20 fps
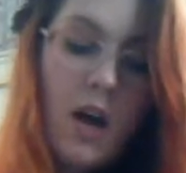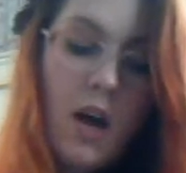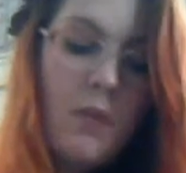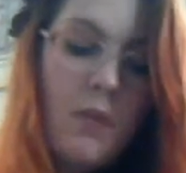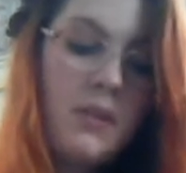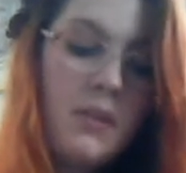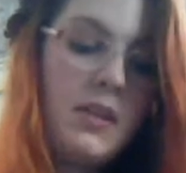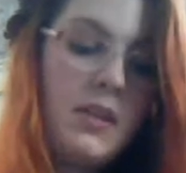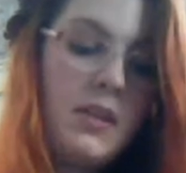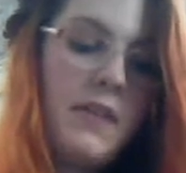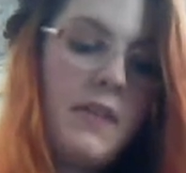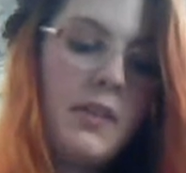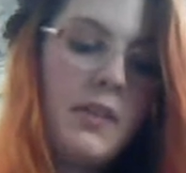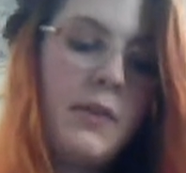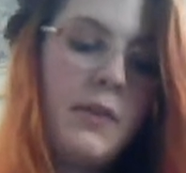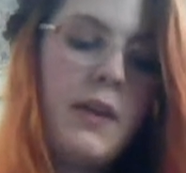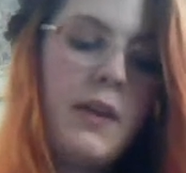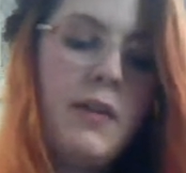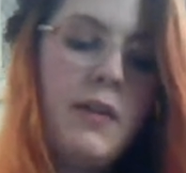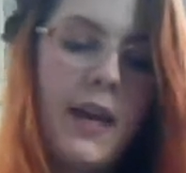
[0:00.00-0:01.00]
Once you have it the way
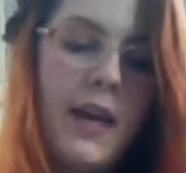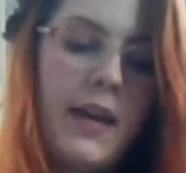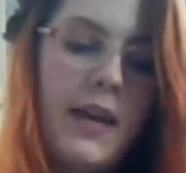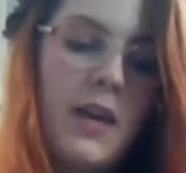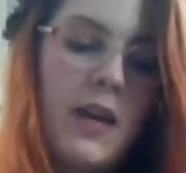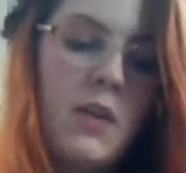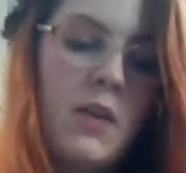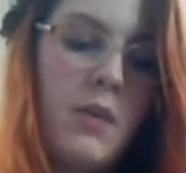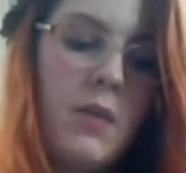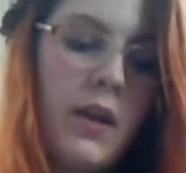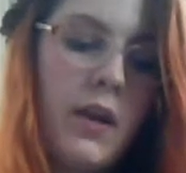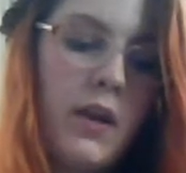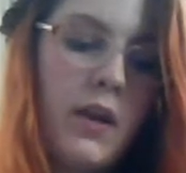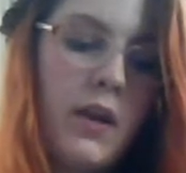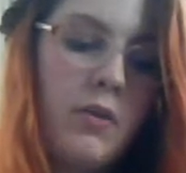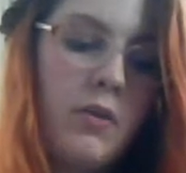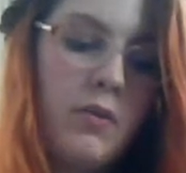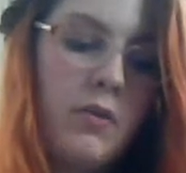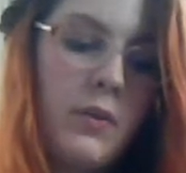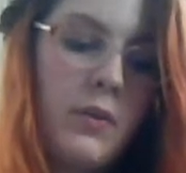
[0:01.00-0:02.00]
you like it, you want to go
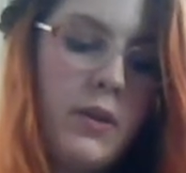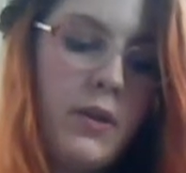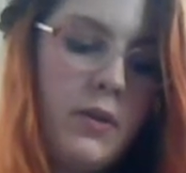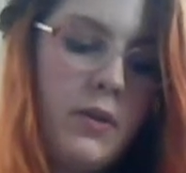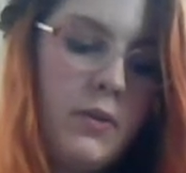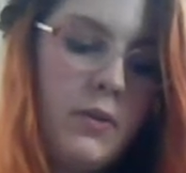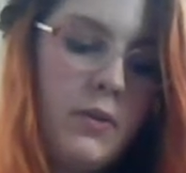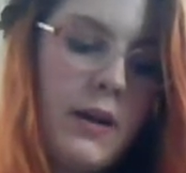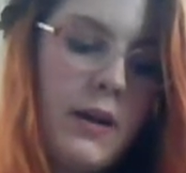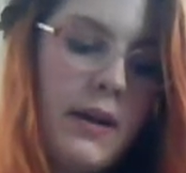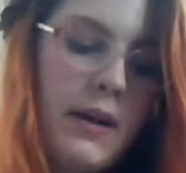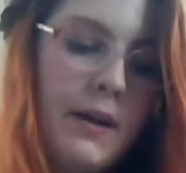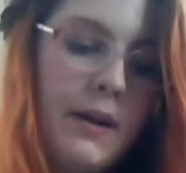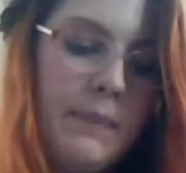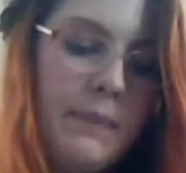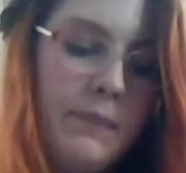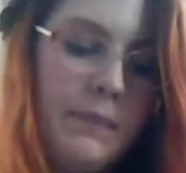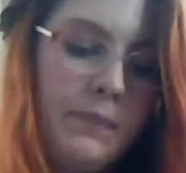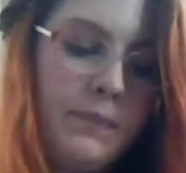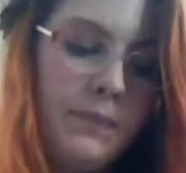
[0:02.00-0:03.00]
through
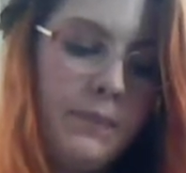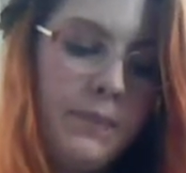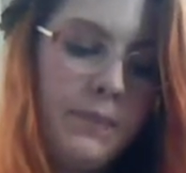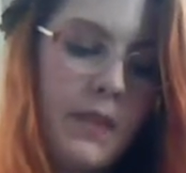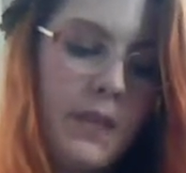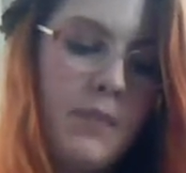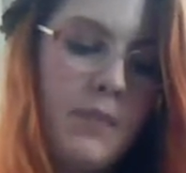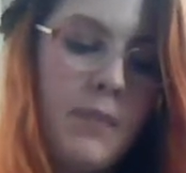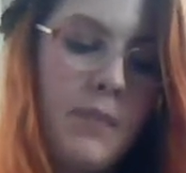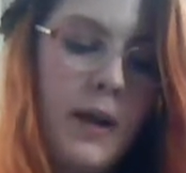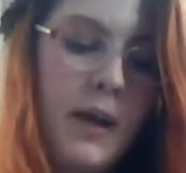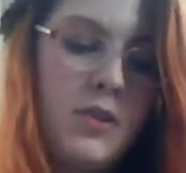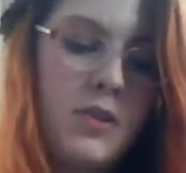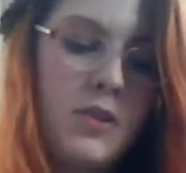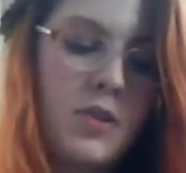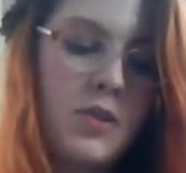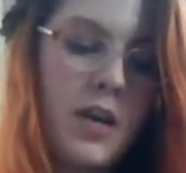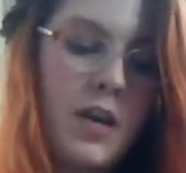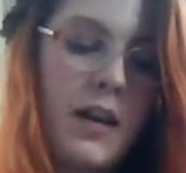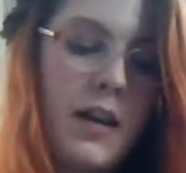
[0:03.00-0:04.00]
the bunch
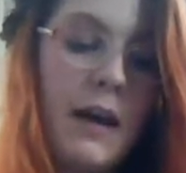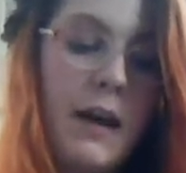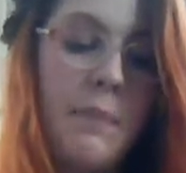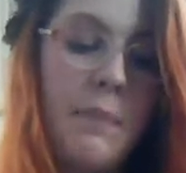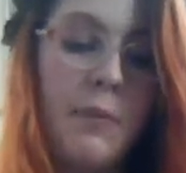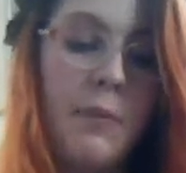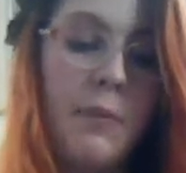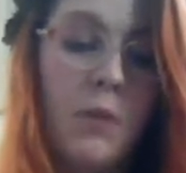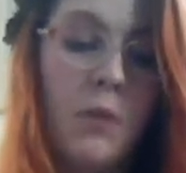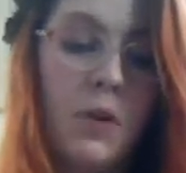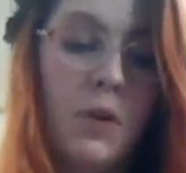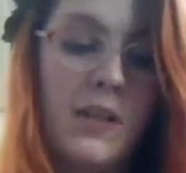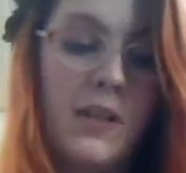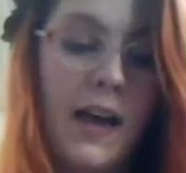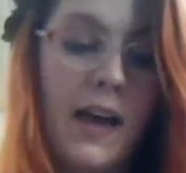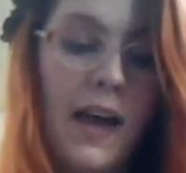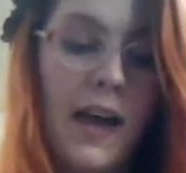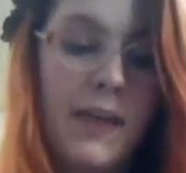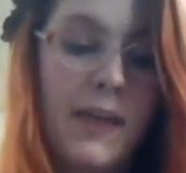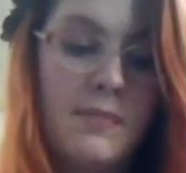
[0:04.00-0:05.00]
a couple more
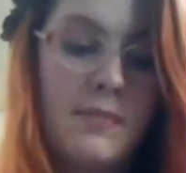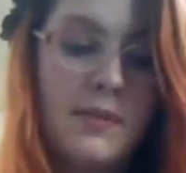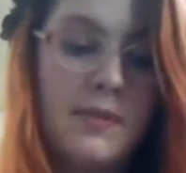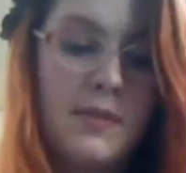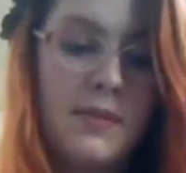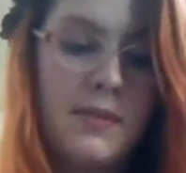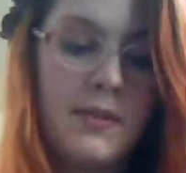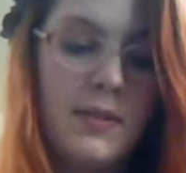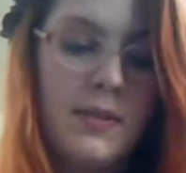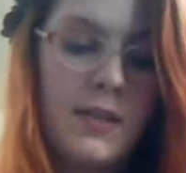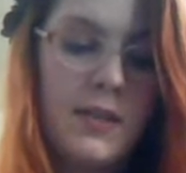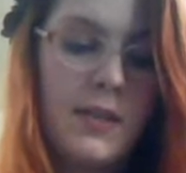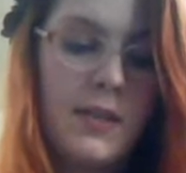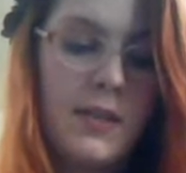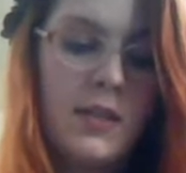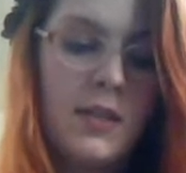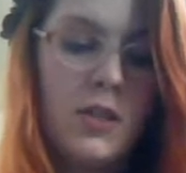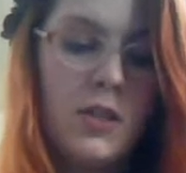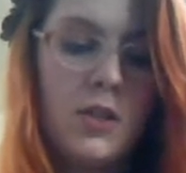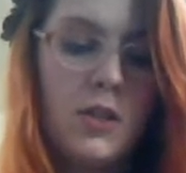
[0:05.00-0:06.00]
times
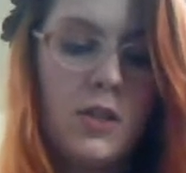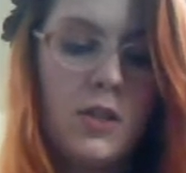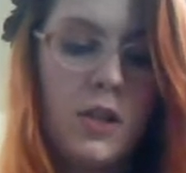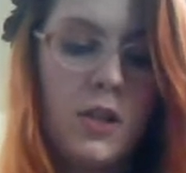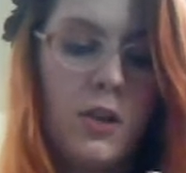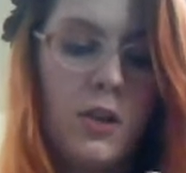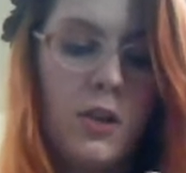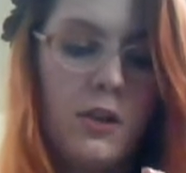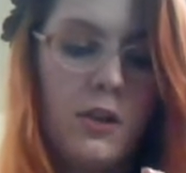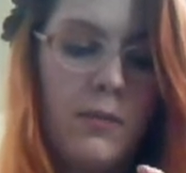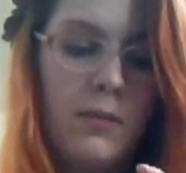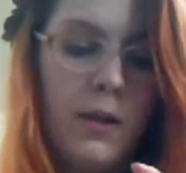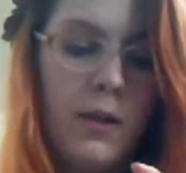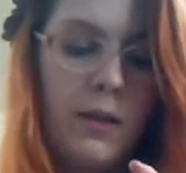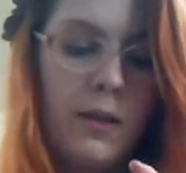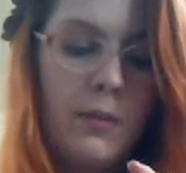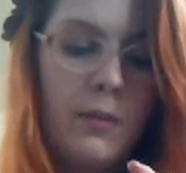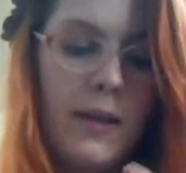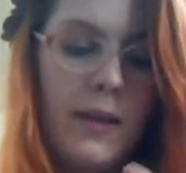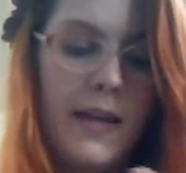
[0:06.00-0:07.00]
to secure them all in
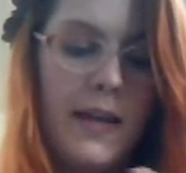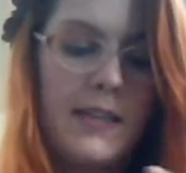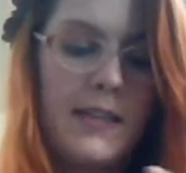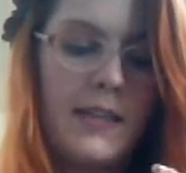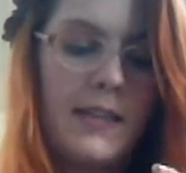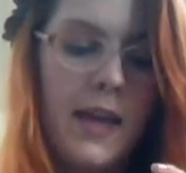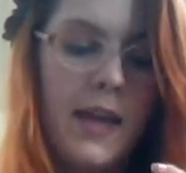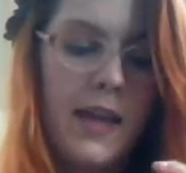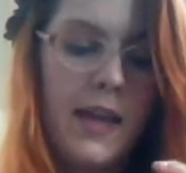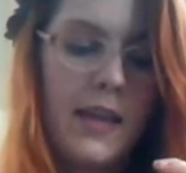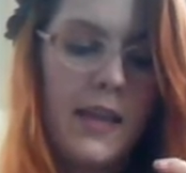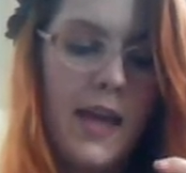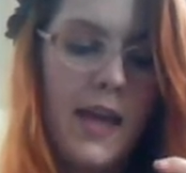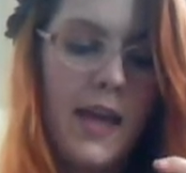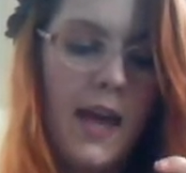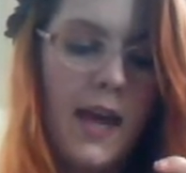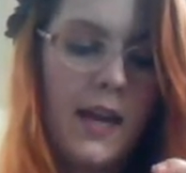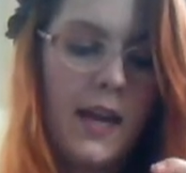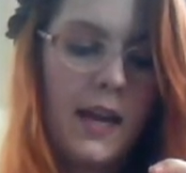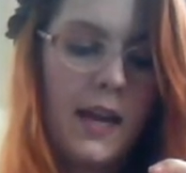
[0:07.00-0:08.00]
place, and then